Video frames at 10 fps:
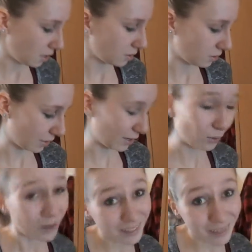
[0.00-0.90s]
So I don't
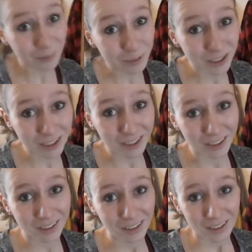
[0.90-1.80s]
want them
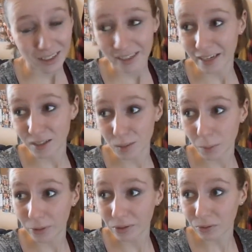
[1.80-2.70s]
to get
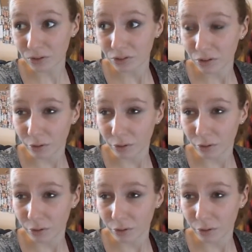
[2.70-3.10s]
spoiled,